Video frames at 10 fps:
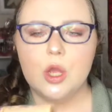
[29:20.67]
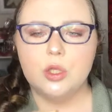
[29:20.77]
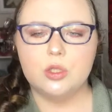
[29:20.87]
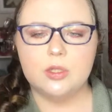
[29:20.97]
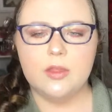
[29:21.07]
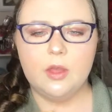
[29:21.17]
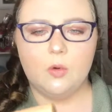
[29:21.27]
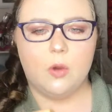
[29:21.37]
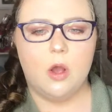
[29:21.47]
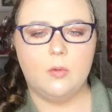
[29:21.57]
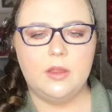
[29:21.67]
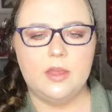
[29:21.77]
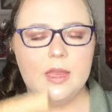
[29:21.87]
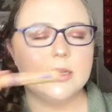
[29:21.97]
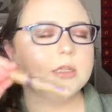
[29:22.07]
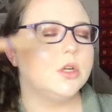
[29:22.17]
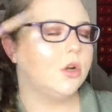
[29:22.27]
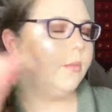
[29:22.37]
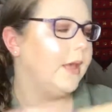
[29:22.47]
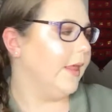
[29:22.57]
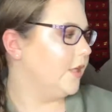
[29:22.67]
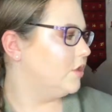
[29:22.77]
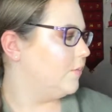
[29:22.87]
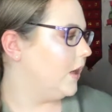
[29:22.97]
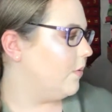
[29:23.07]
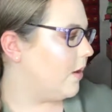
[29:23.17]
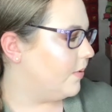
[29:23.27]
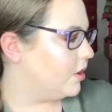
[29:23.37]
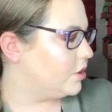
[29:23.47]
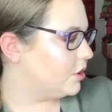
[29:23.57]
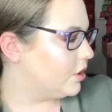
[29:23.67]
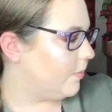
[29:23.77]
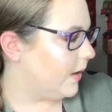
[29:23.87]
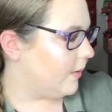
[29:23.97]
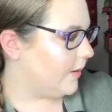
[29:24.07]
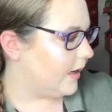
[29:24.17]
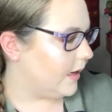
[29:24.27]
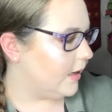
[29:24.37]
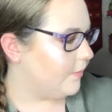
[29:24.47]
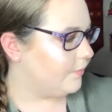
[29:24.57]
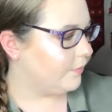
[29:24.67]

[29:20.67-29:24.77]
There's nothing wrong with it. It does curl my lashes pretty well, but there's just no pigment in it.